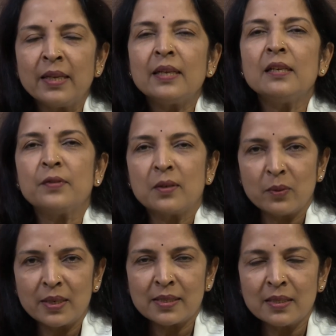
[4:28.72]
If it
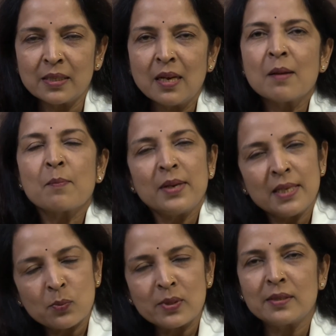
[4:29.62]
worsens,
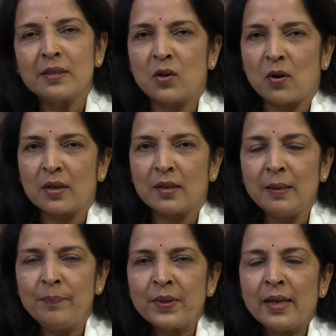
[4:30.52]
please visit a doctor,
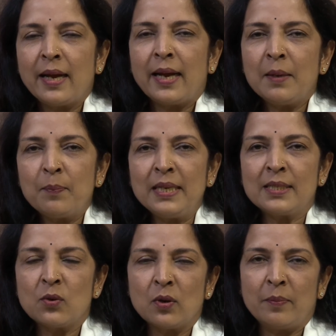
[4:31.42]
and please
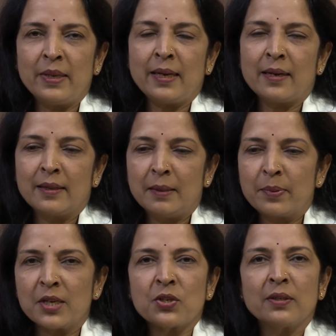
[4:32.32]
don't be under the
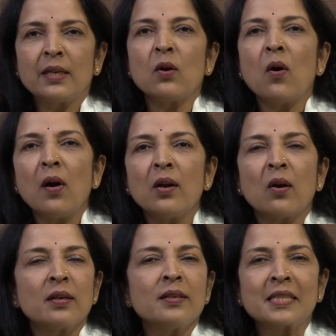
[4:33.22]
impression that all
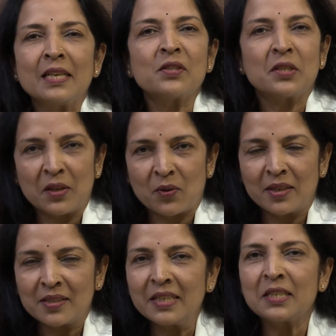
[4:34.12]
doctors give
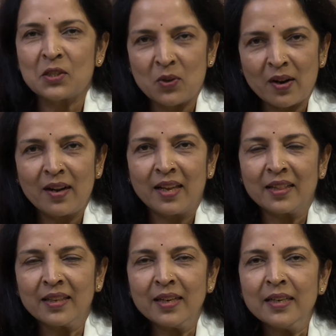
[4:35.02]
steroids. It is not like
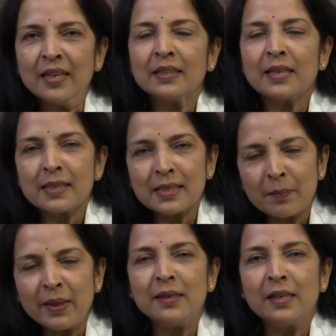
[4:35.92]
that. There are
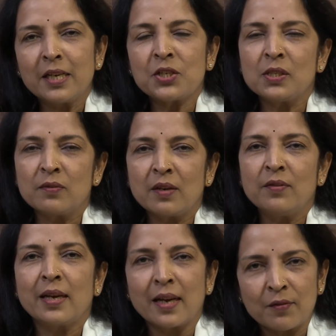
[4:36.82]
some indications where
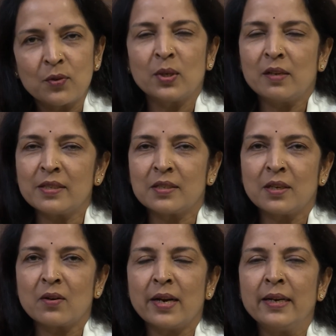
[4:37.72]
we have to give a
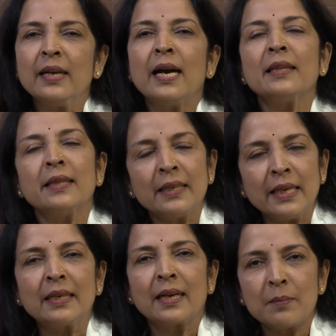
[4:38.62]
steroid, and then
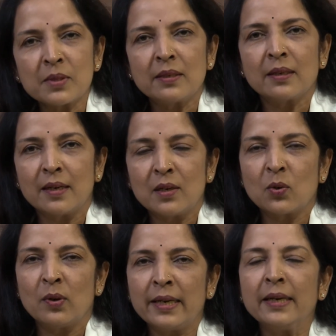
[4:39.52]
it comes under
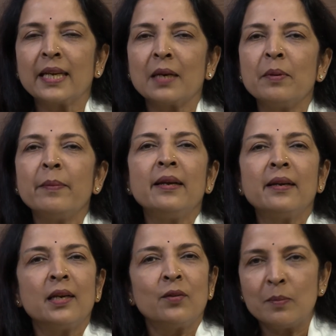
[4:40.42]
control and it can be
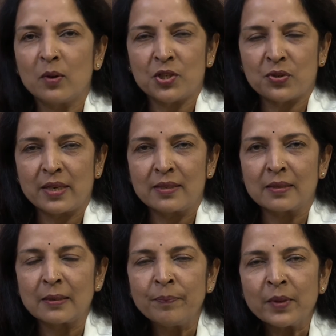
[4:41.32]
maintained with
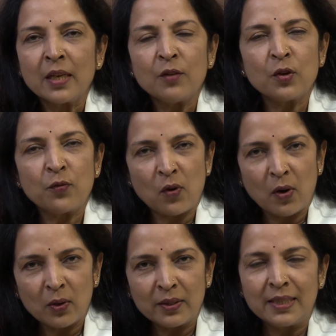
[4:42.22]
moisturizers. If you
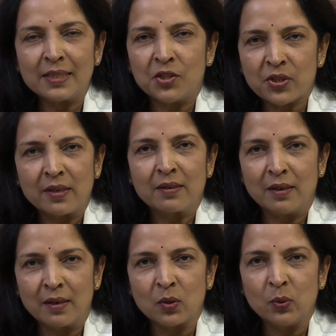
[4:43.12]
follow these
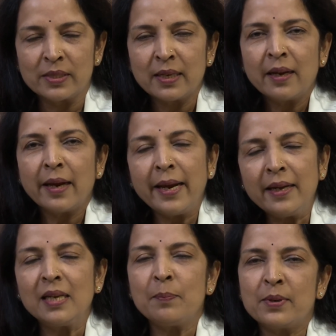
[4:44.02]
general rules,
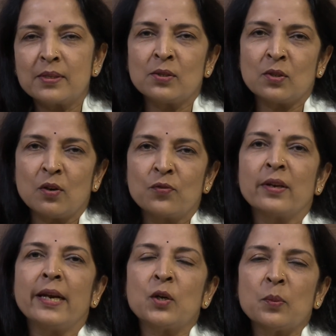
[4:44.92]
80% of your
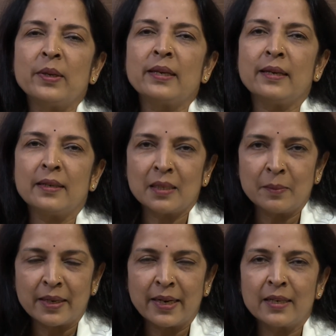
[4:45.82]
atopic
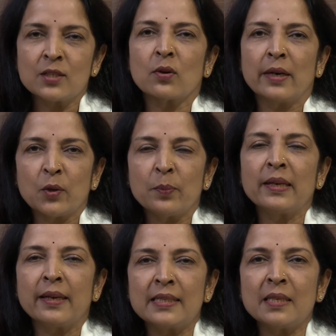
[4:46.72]
dermatitis or atopic
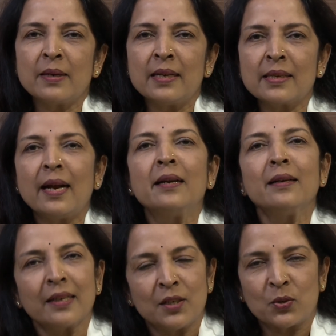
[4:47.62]
eczema is under
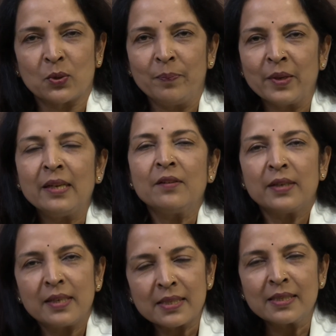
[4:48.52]
control. If it
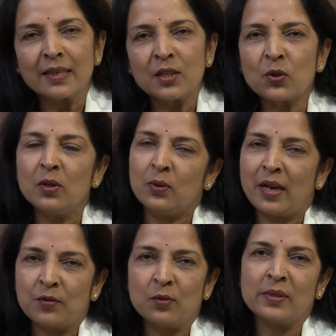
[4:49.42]
doesn't control, you
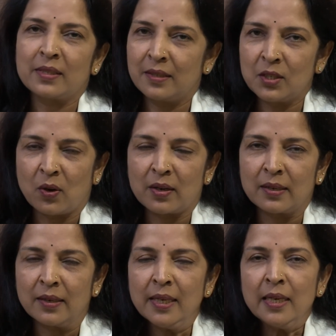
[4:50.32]
have to visit the
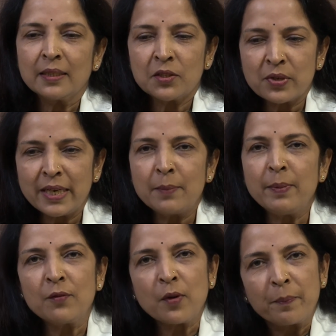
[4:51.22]
doctor. The
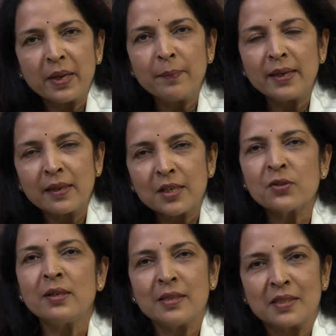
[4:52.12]
treatment for
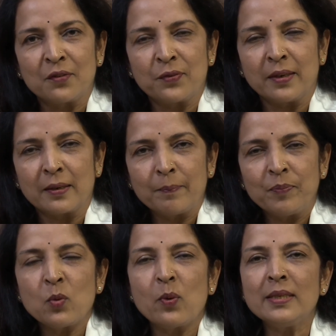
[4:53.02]
pigmentation is different.
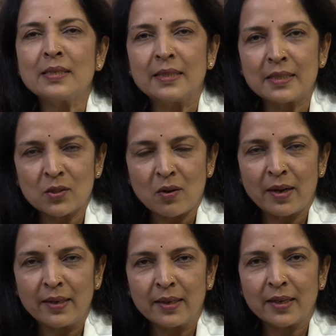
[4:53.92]
Once this is all
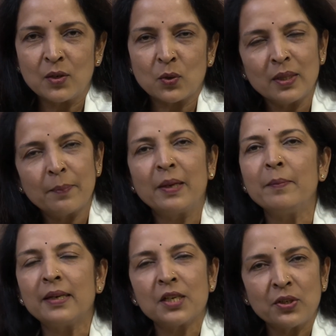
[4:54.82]
under control, the
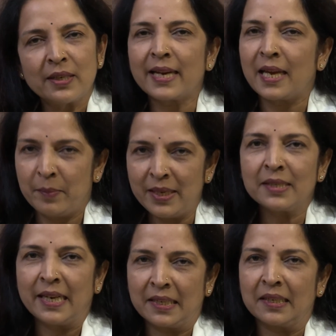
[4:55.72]
pigmentation can be
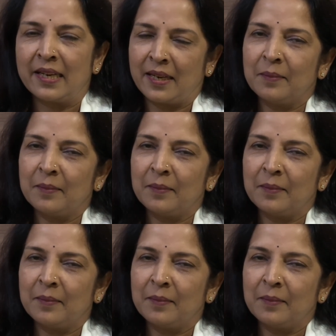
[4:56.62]
taken care.